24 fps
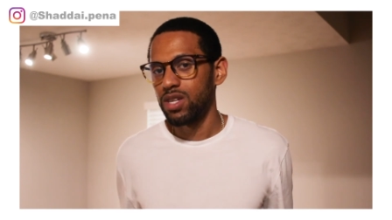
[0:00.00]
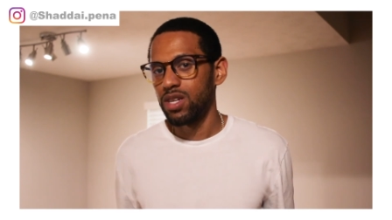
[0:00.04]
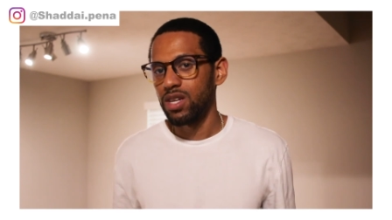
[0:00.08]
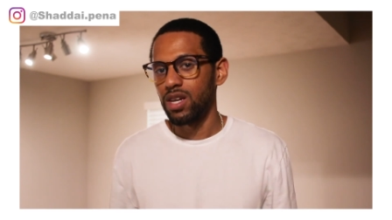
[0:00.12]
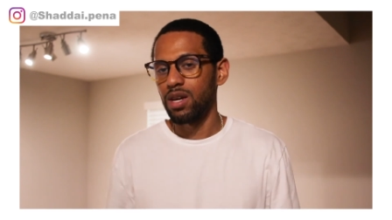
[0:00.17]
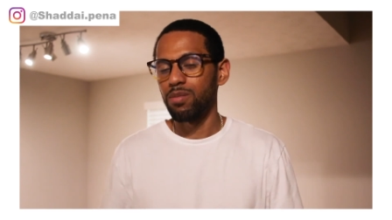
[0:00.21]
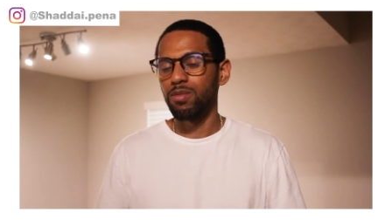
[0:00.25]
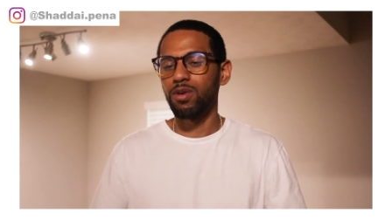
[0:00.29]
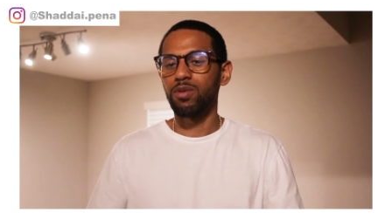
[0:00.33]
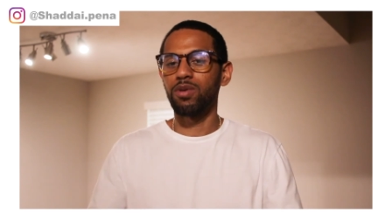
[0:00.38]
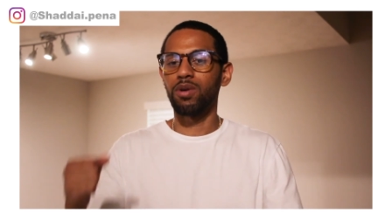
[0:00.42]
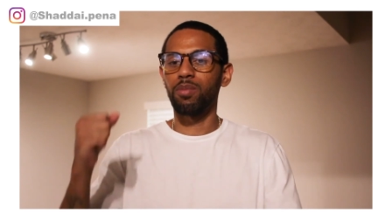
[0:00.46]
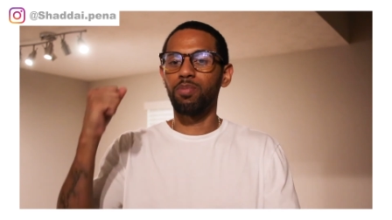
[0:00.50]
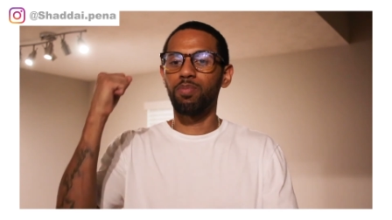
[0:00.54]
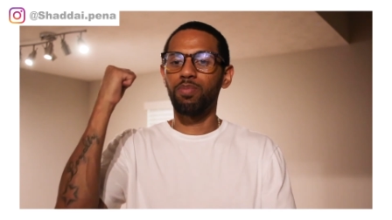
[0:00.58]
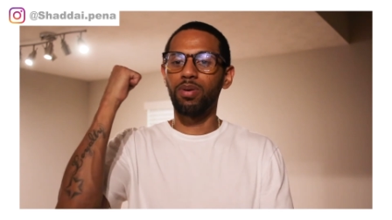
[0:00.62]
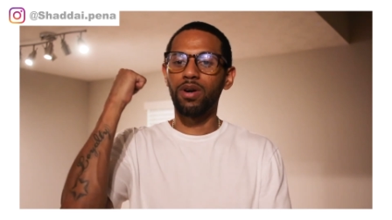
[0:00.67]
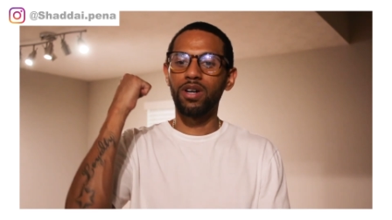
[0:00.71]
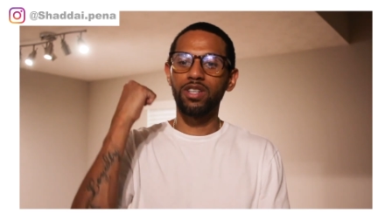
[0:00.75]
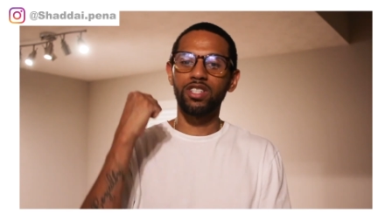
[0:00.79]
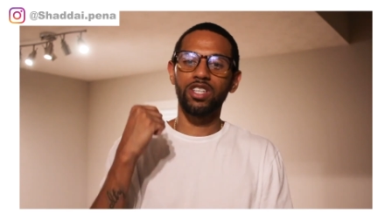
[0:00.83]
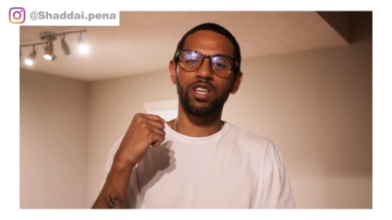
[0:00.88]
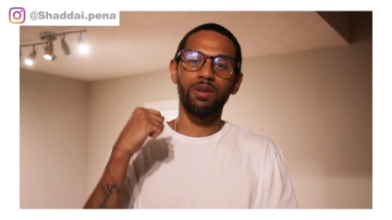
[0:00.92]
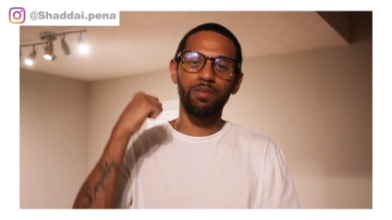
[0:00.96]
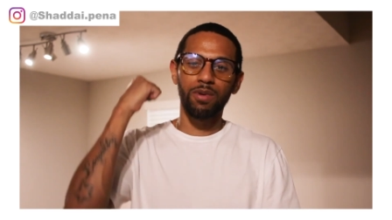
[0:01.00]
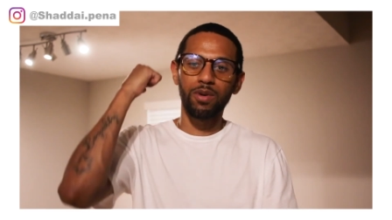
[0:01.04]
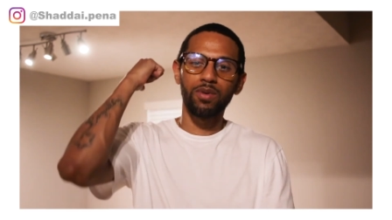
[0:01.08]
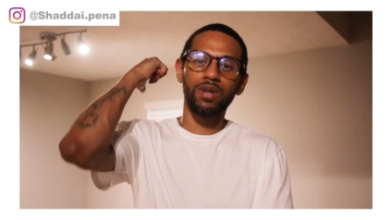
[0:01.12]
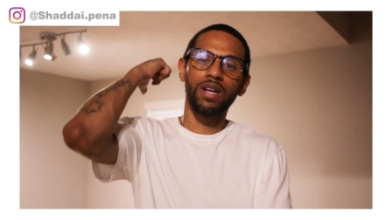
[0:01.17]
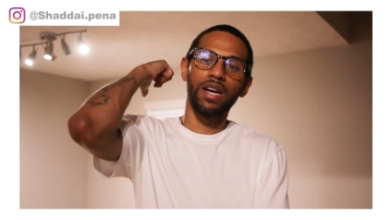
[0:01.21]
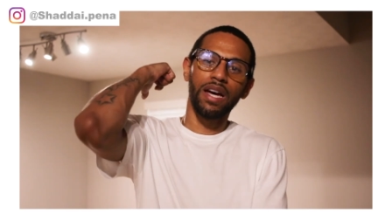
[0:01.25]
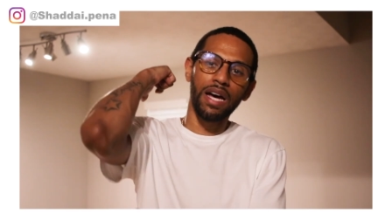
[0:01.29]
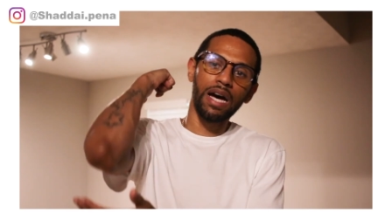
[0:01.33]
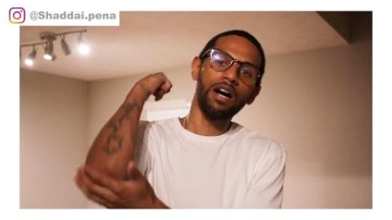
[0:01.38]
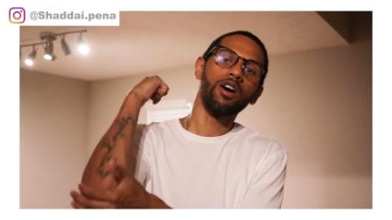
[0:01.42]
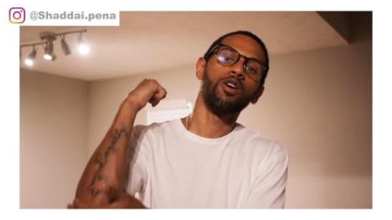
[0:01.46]
Hit me with a punch, hit me with
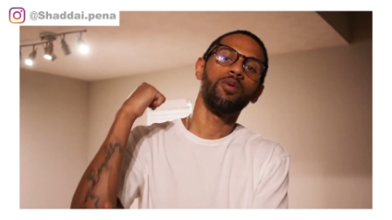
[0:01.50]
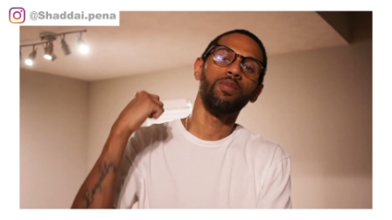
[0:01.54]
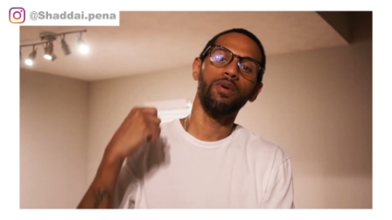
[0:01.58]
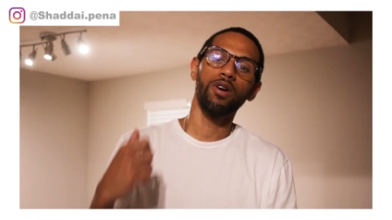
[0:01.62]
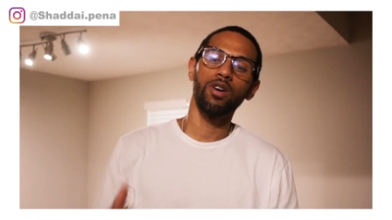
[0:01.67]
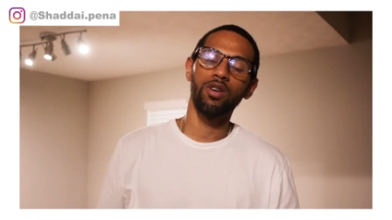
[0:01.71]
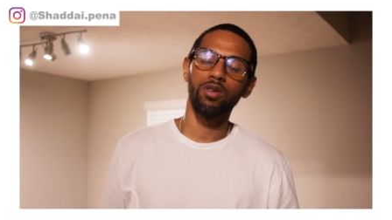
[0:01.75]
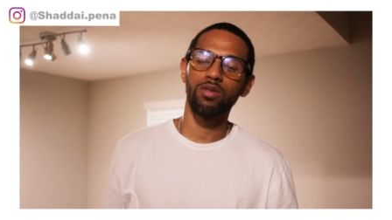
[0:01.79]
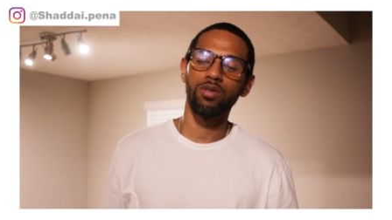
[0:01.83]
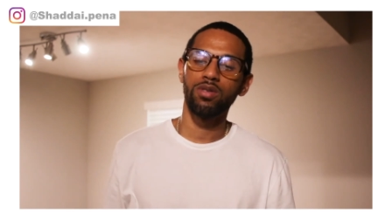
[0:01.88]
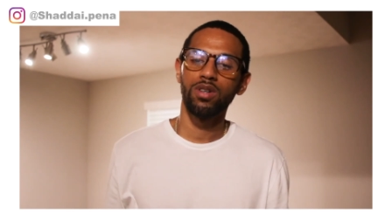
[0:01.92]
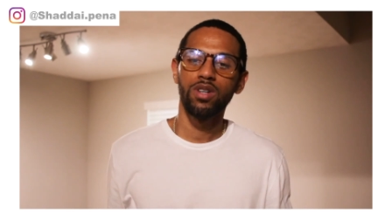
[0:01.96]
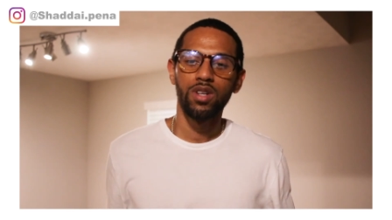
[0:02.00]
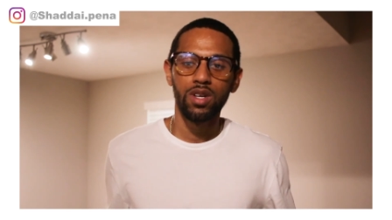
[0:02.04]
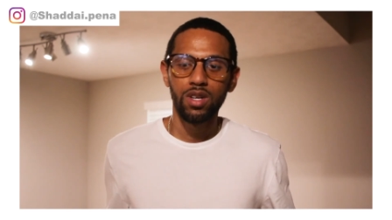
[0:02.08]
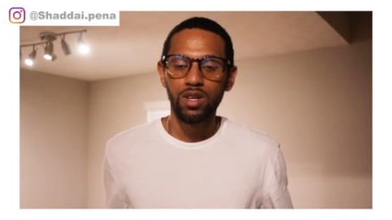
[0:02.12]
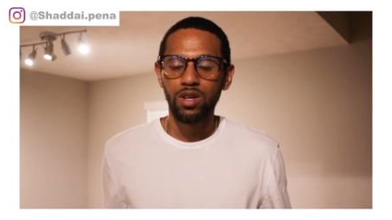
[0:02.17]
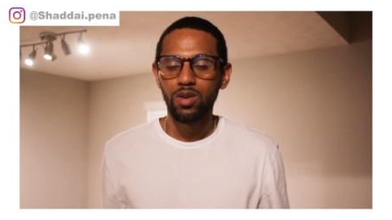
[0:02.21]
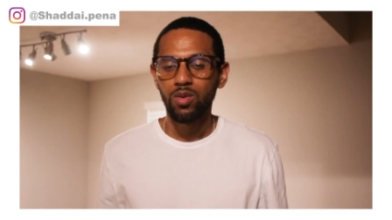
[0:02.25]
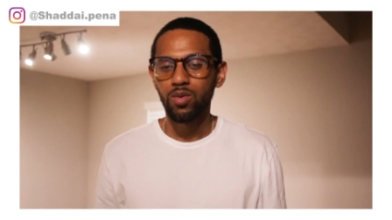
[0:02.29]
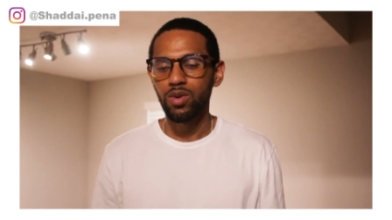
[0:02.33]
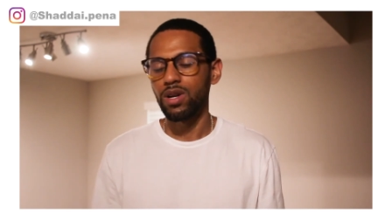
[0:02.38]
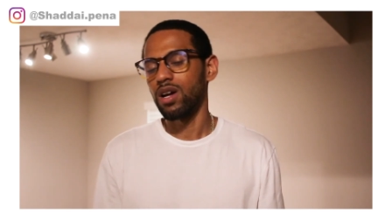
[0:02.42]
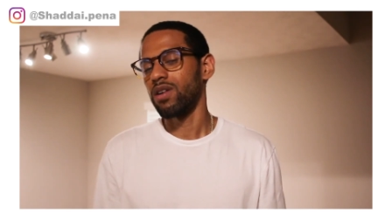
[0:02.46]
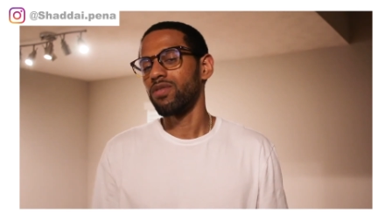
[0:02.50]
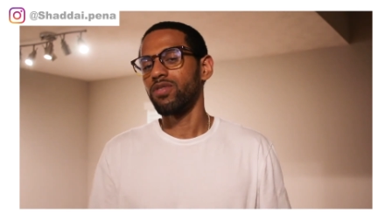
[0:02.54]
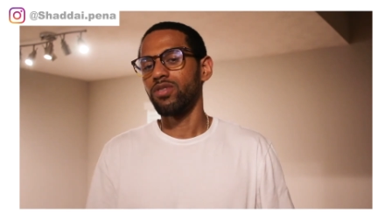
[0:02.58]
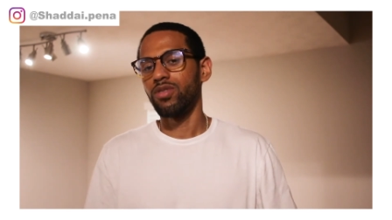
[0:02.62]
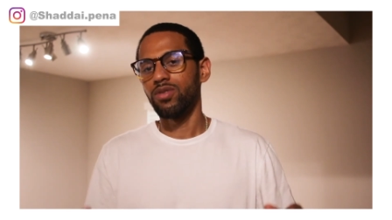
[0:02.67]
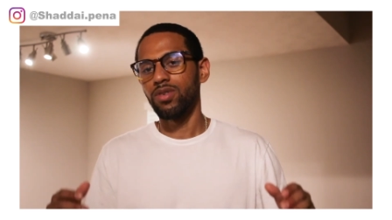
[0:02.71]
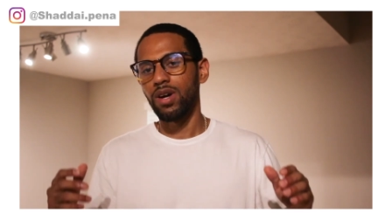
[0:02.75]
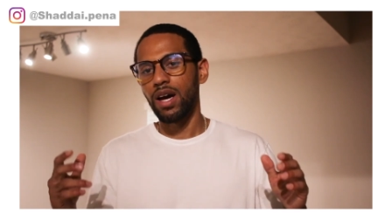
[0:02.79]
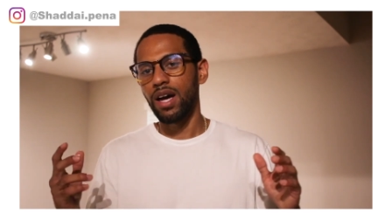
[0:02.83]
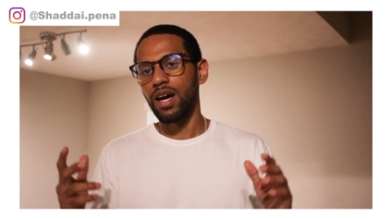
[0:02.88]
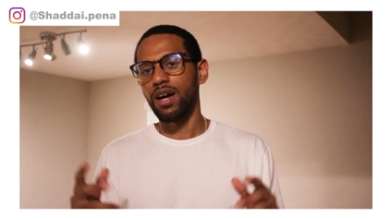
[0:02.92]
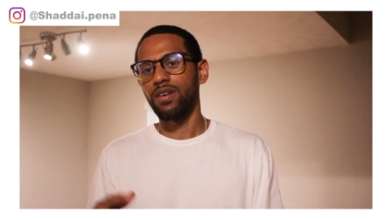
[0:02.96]
an elbow, whatever
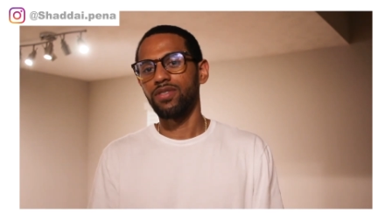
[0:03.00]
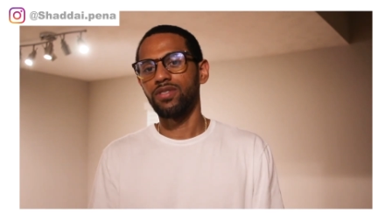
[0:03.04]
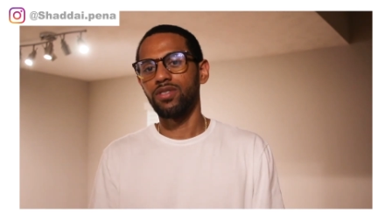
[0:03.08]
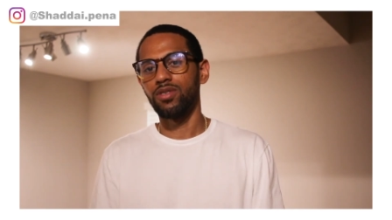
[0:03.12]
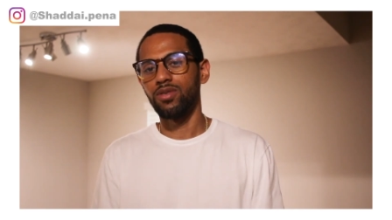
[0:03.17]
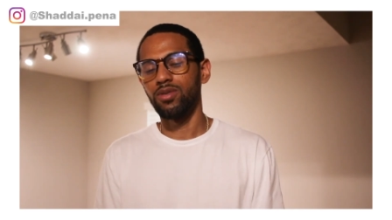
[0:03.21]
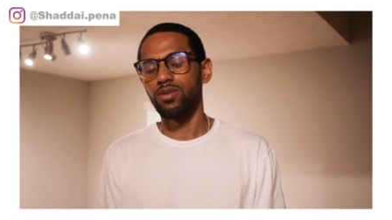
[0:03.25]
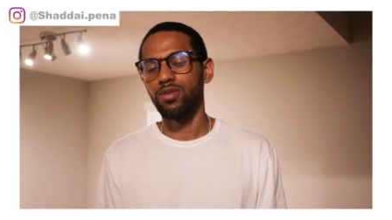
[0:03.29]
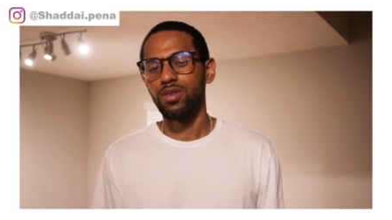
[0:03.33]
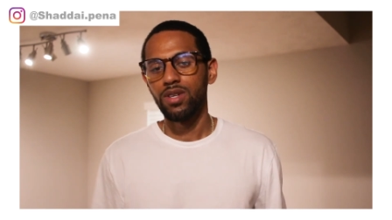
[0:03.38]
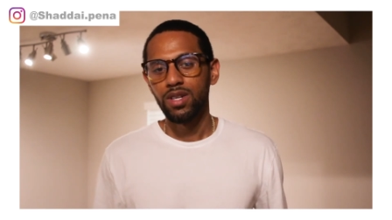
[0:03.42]
you have to,